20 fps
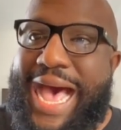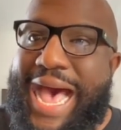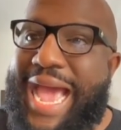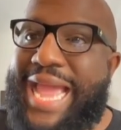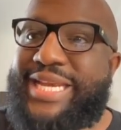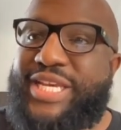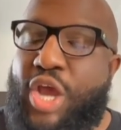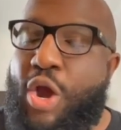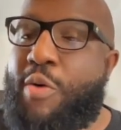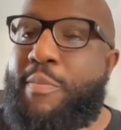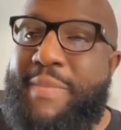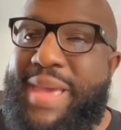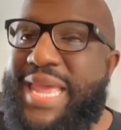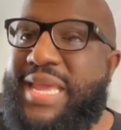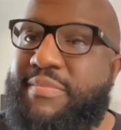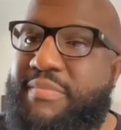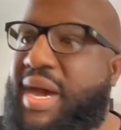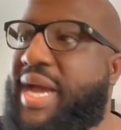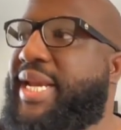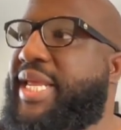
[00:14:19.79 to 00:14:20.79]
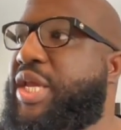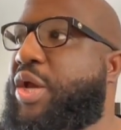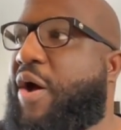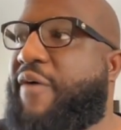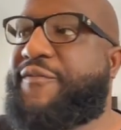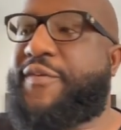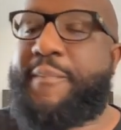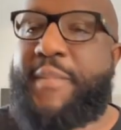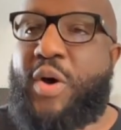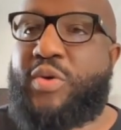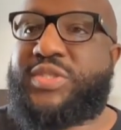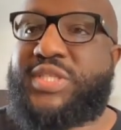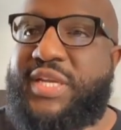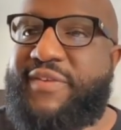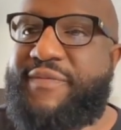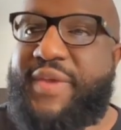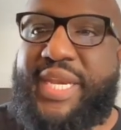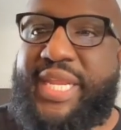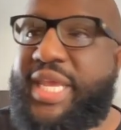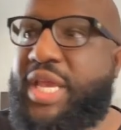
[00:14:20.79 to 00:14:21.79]
I don't make money off of most
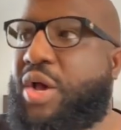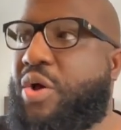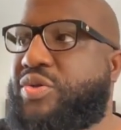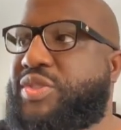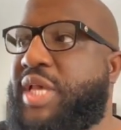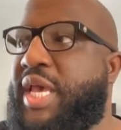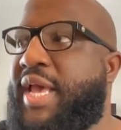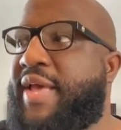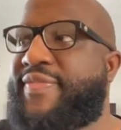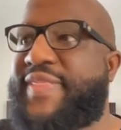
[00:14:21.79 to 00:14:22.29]
of the videos